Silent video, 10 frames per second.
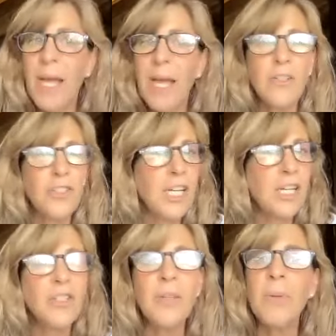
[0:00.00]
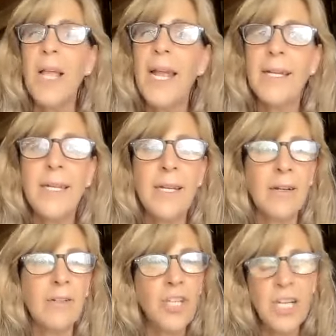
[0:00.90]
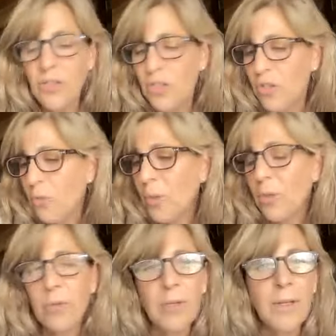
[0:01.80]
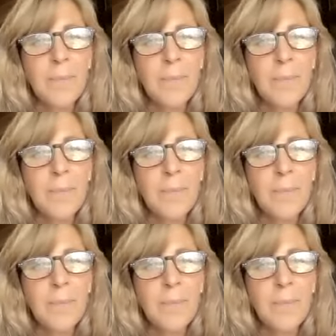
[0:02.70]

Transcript: the plan here, changing the route.